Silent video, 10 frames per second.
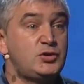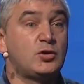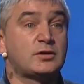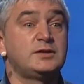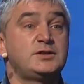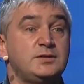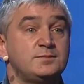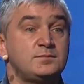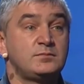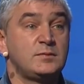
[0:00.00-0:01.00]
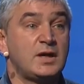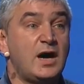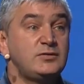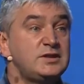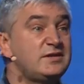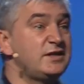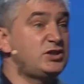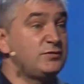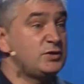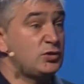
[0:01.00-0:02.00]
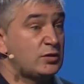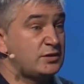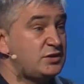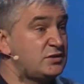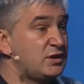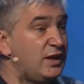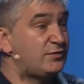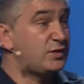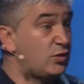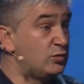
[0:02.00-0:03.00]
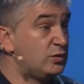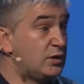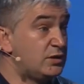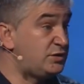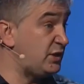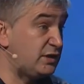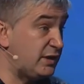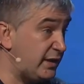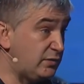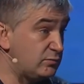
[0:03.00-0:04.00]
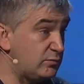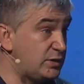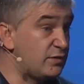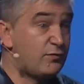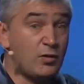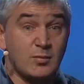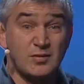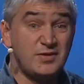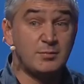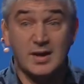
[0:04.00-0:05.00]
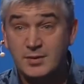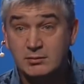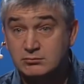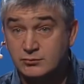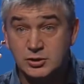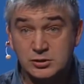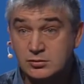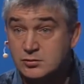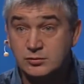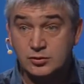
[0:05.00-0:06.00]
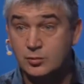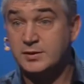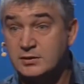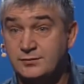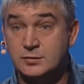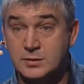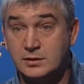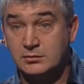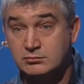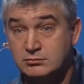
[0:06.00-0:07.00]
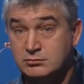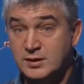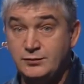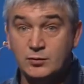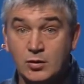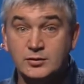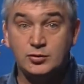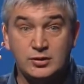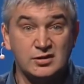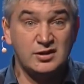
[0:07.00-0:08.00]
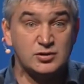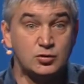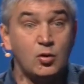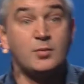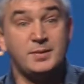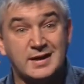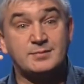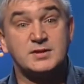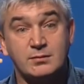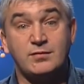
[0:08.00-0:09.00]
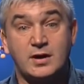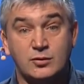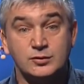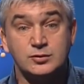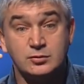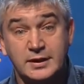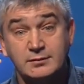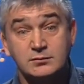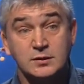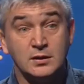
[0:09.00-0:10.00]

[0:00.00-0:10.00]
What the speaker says: eternity. How did they achieve eternity? They left their own DNA in the form of the mummy, which is not so stupid if you think. If you want, you can restore perhaps some pharaohs today,